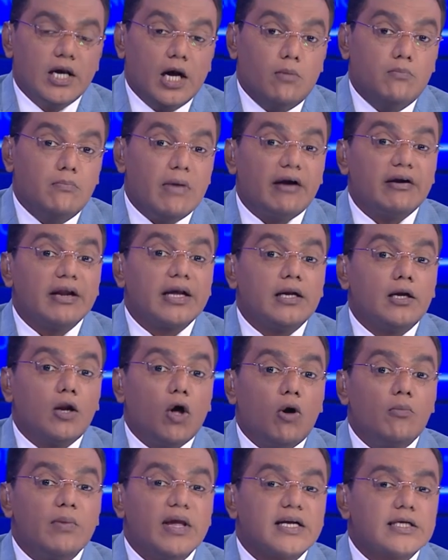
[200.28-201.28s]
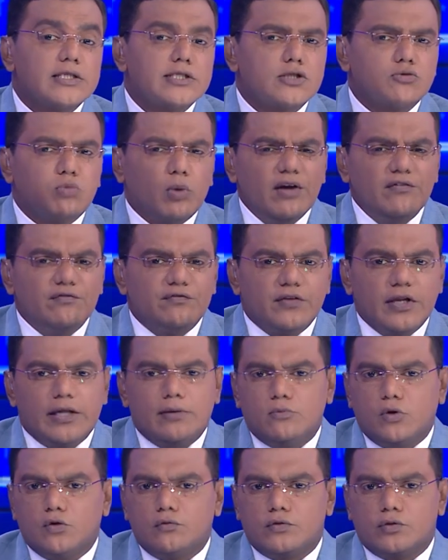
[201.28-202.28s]
American lawmakers
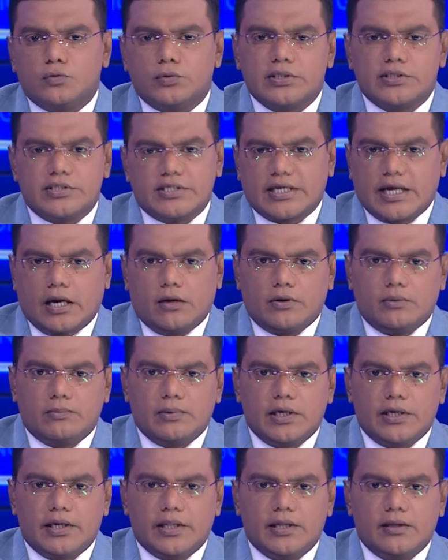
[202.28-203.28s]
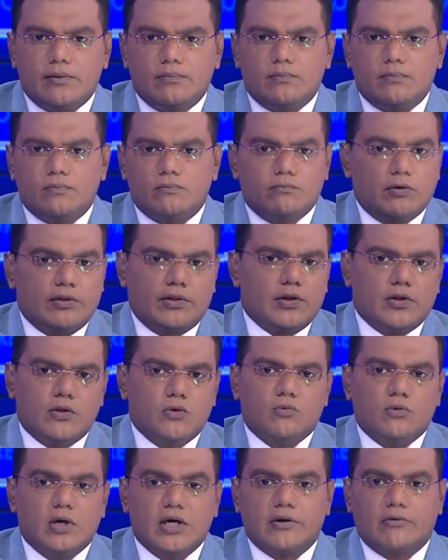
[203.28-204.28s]
swiftly moved towards accountability. Whether
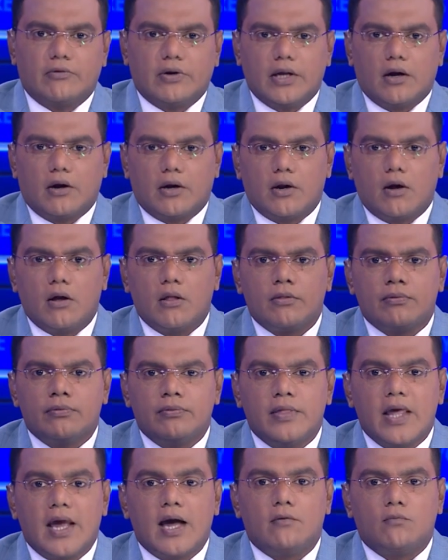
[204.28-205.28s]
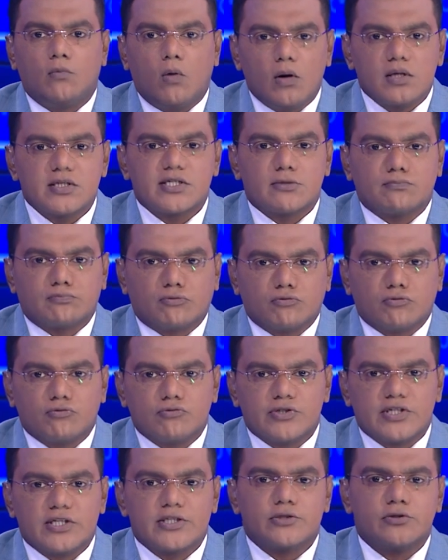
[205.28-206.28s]
you agree or not, there was a
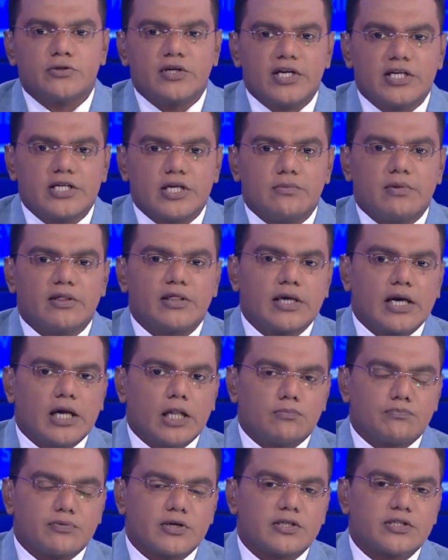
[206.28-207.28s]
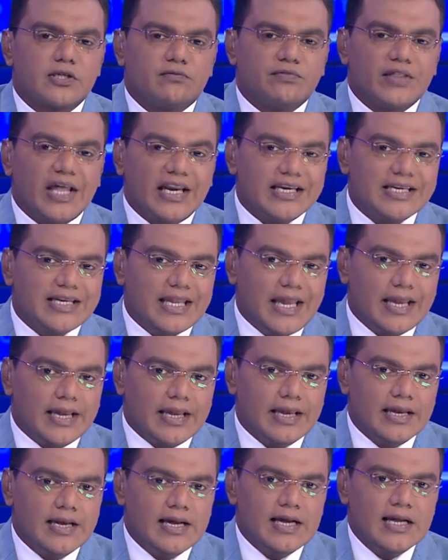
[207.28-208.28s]
process to determine the culprits of that
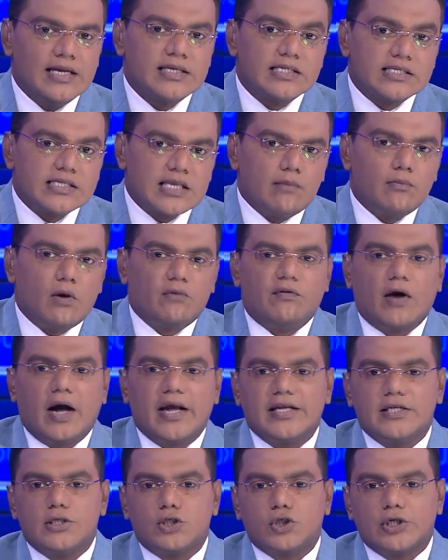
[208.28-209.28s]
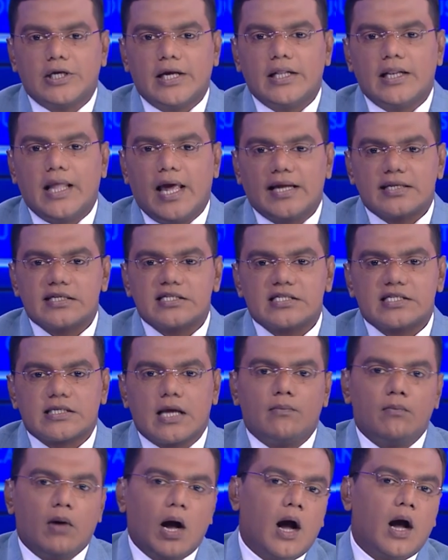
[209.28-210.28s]
day. Some of are in jail and
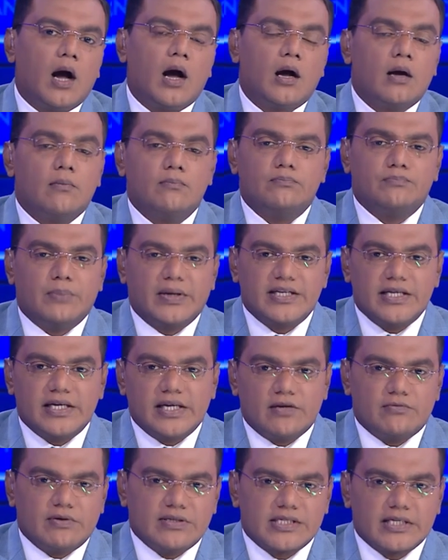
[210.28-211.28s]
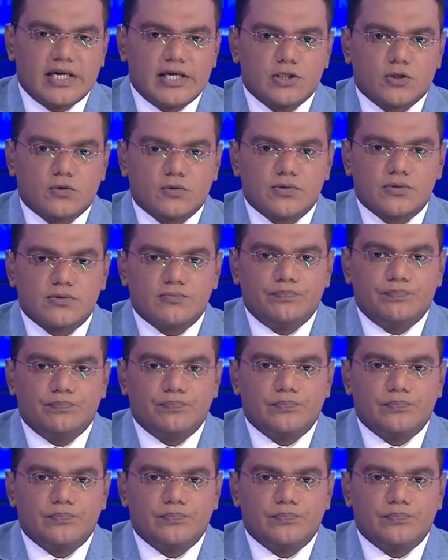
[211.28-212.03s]
some are pending investigations.